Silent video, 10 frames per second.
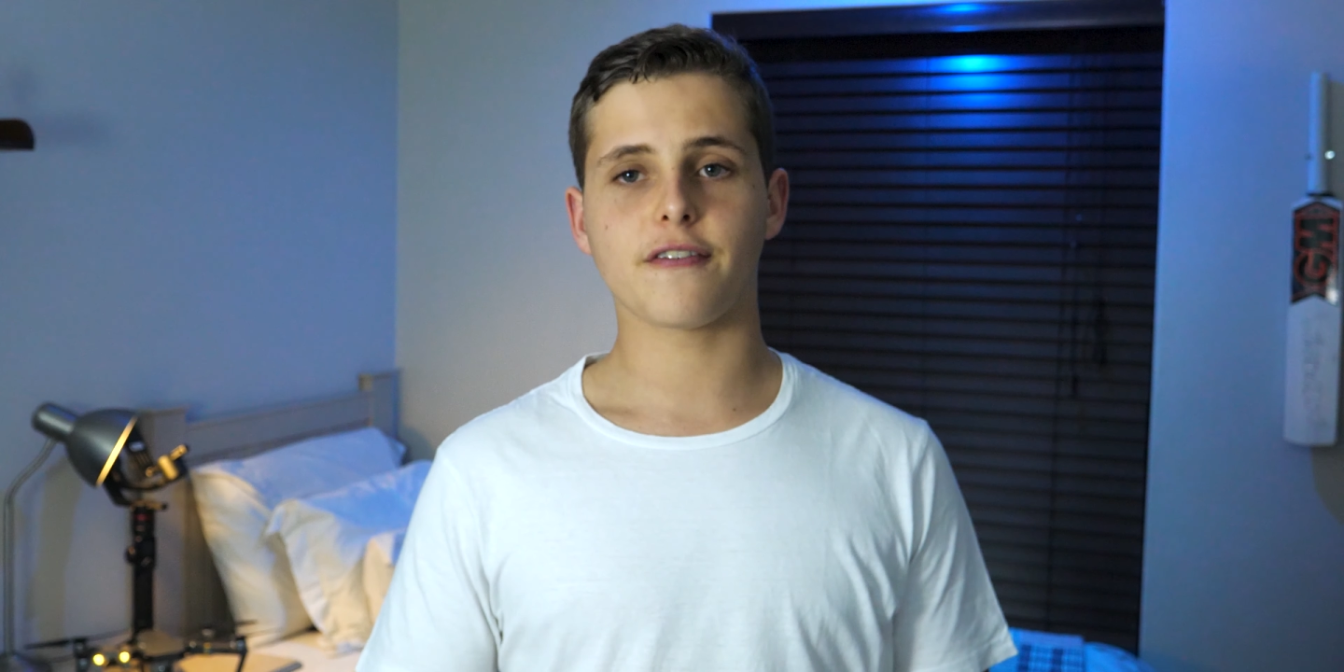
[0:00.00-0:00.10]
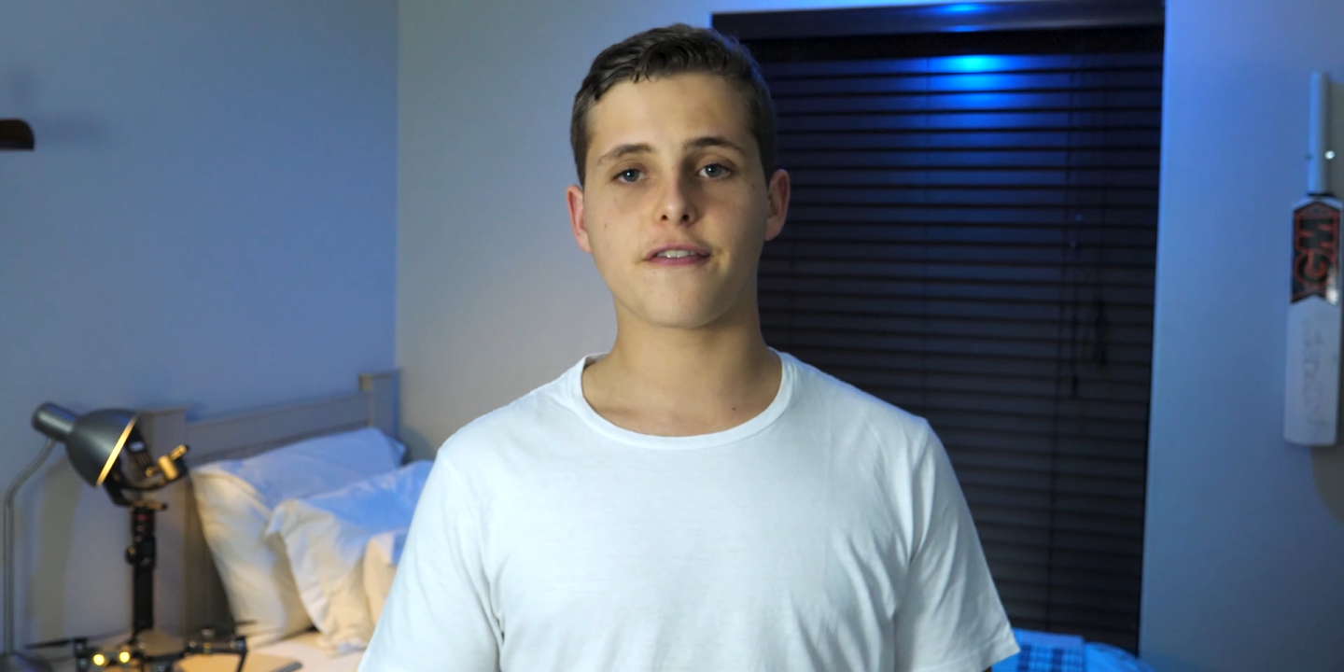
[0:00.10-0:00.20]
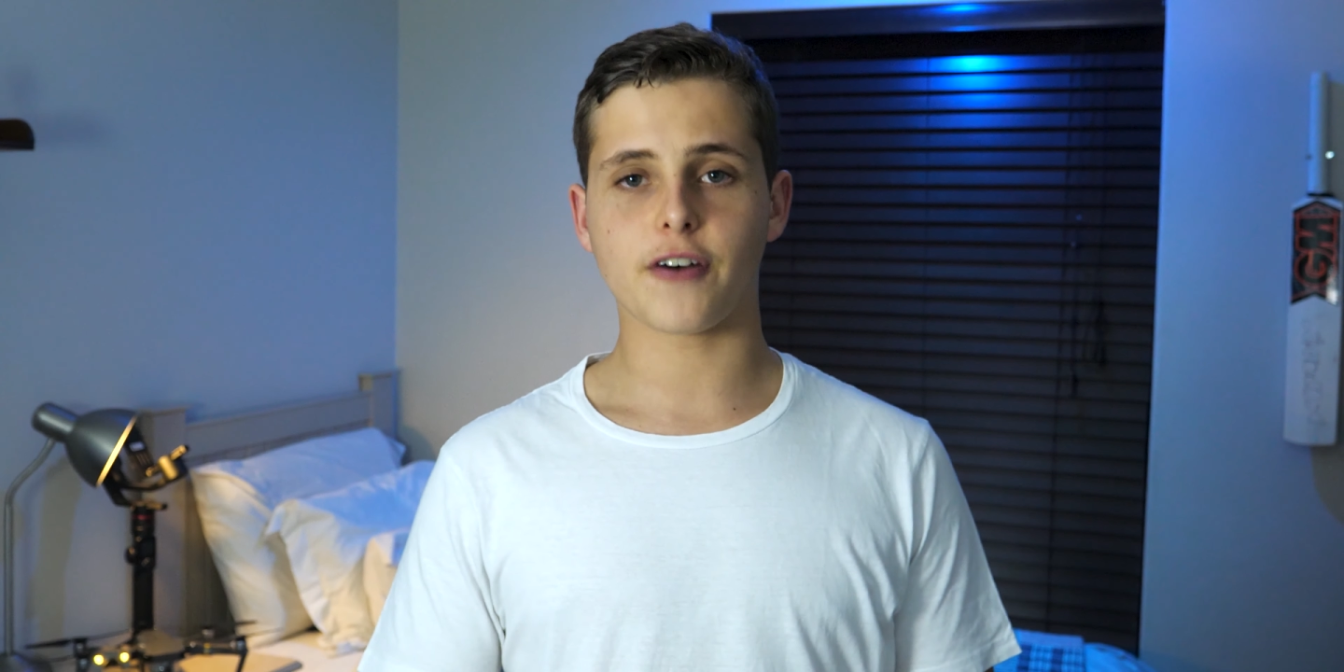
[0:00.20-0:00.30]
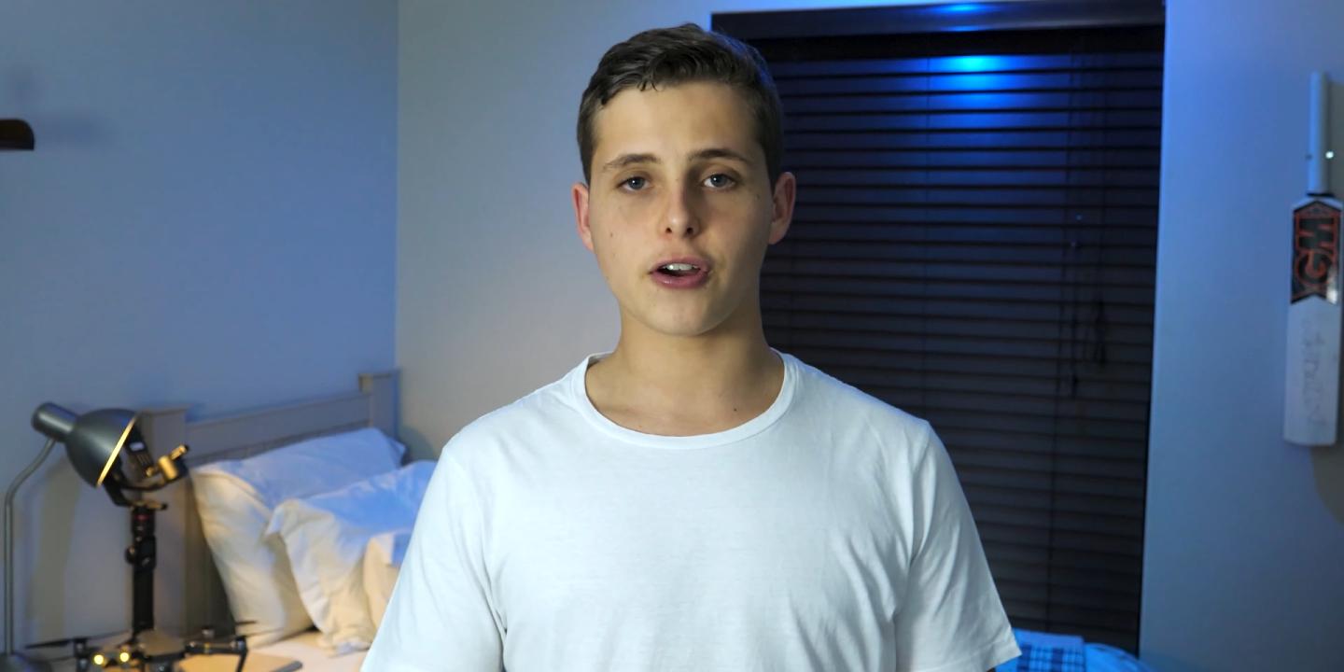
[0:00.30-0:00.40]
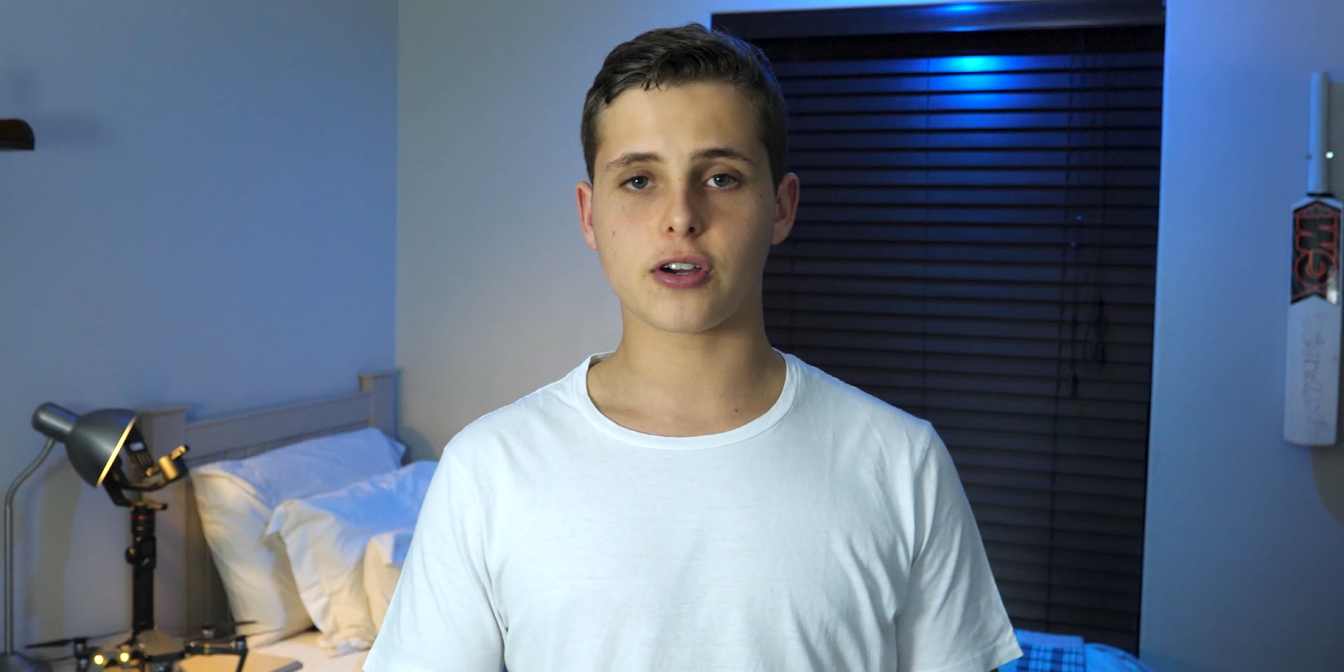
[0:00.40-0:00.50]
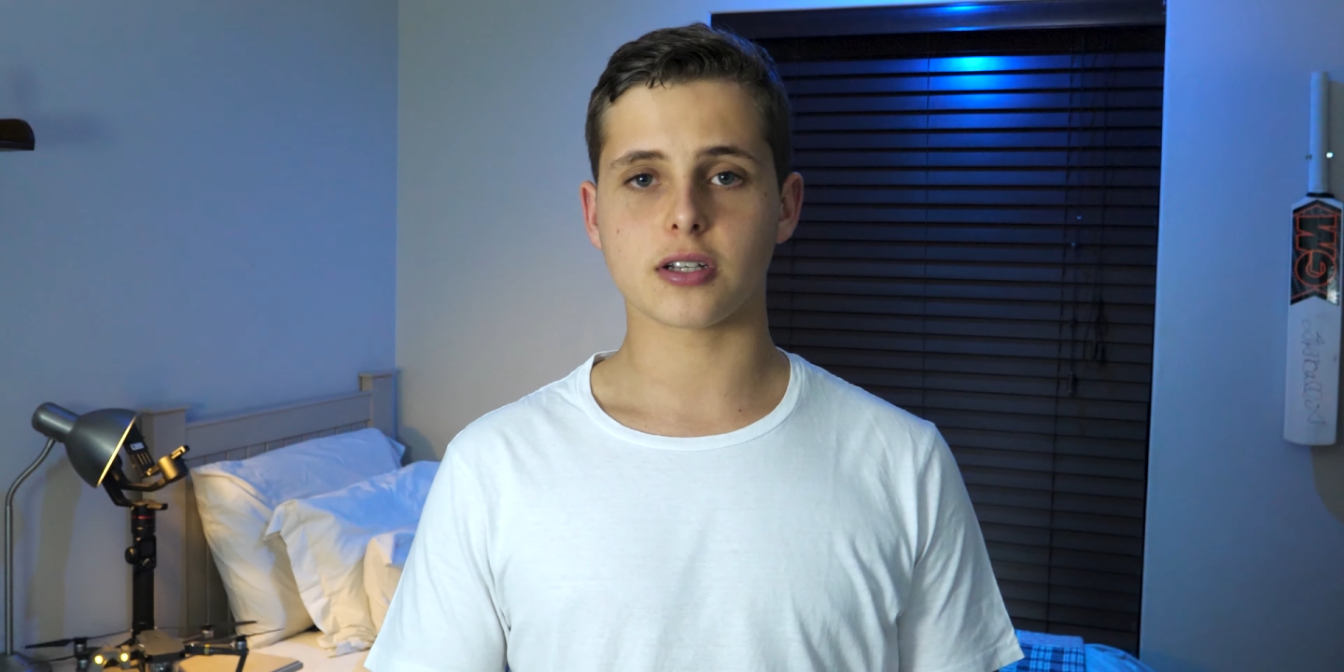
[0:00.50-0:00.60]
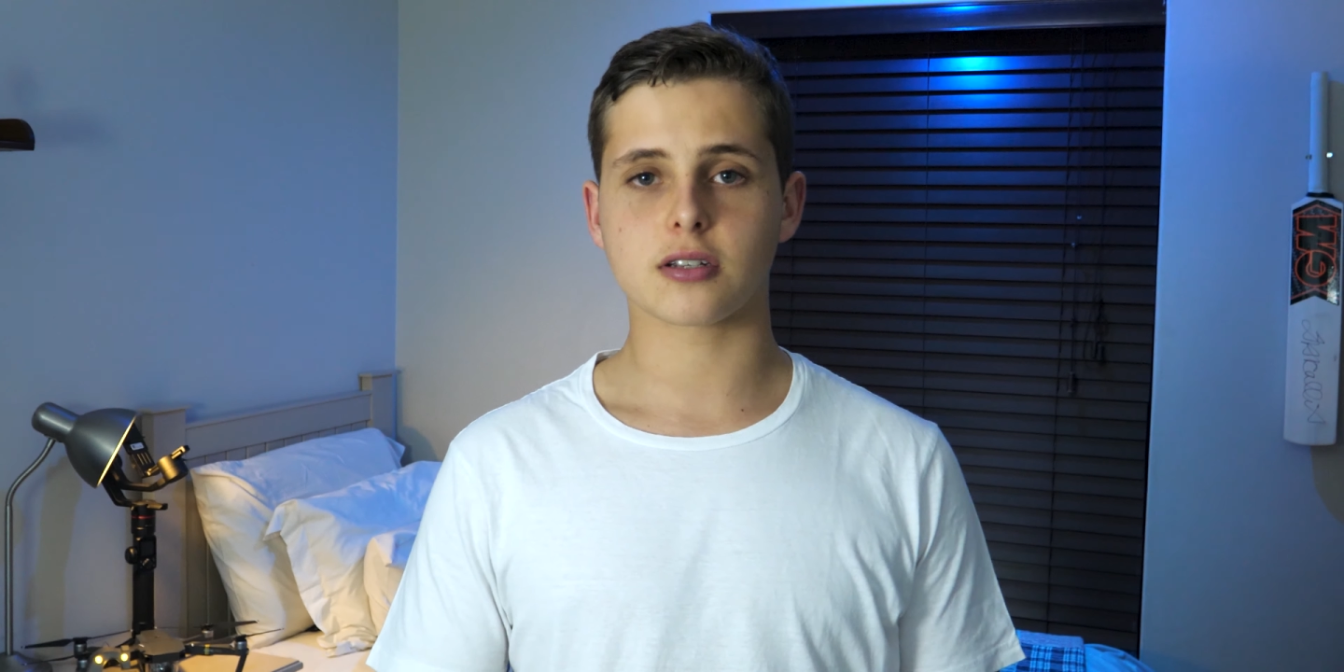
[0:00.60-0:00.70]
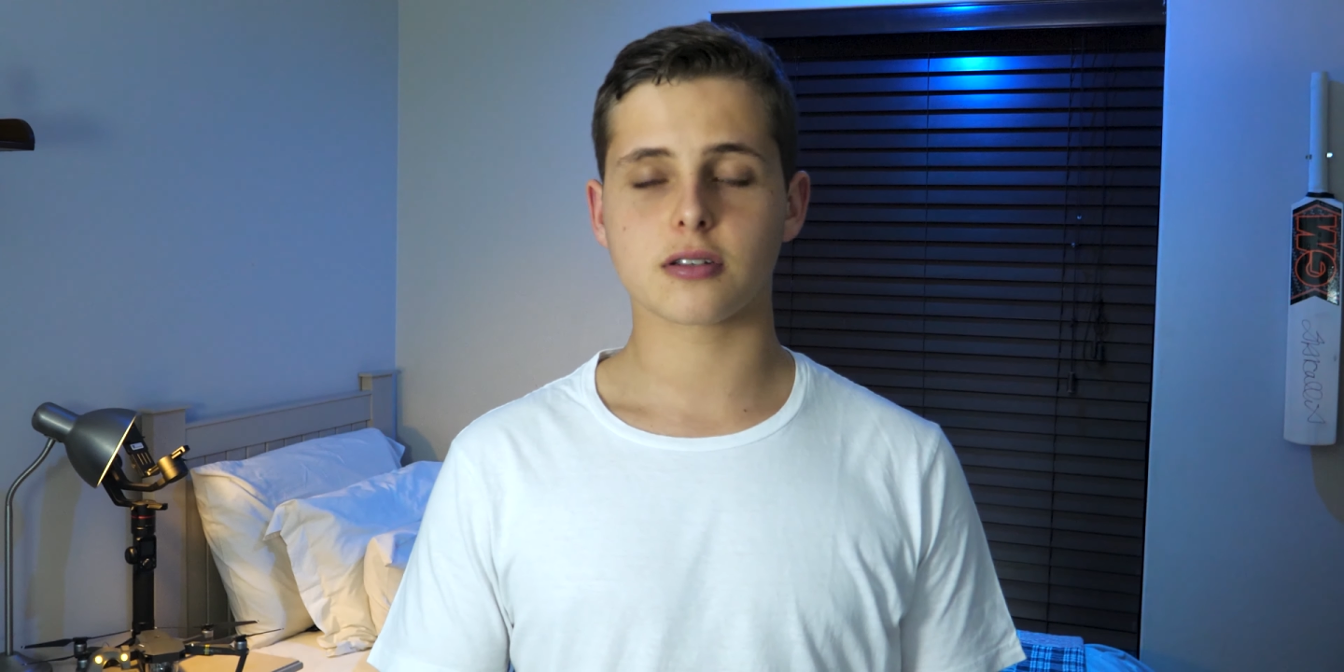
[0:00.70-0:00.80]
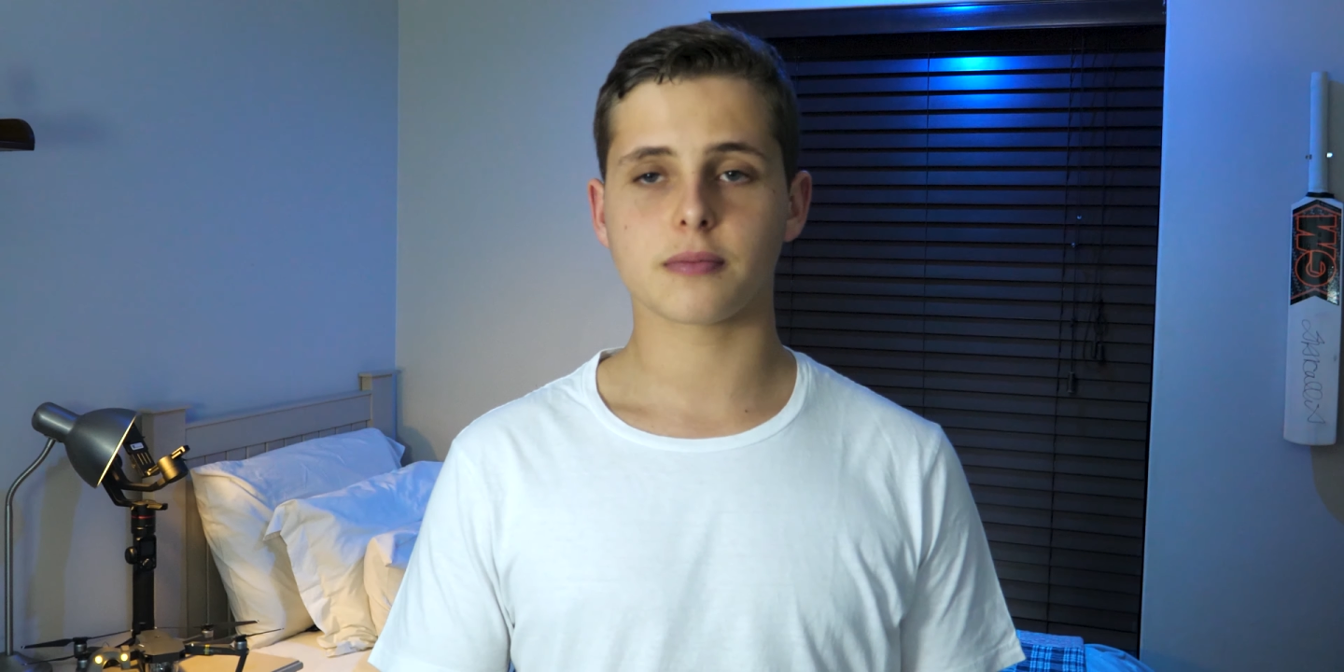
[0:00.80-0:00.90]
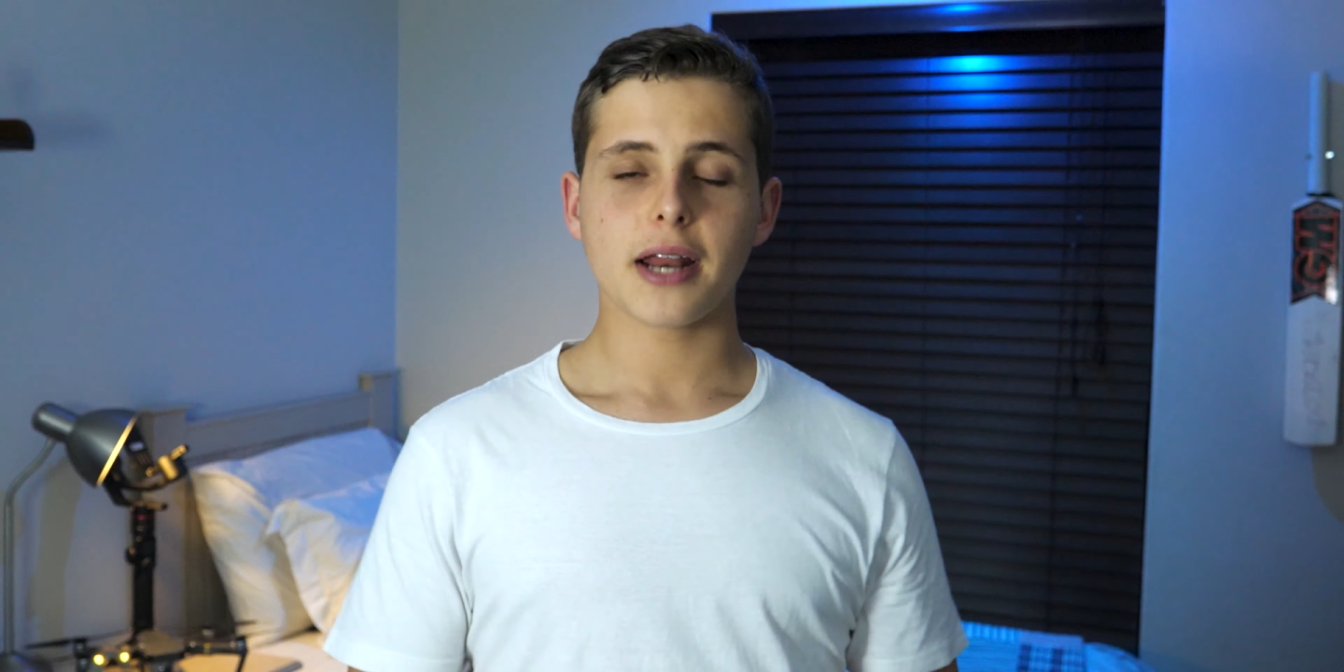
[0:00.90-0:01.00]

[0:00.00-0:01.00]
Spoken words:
focus.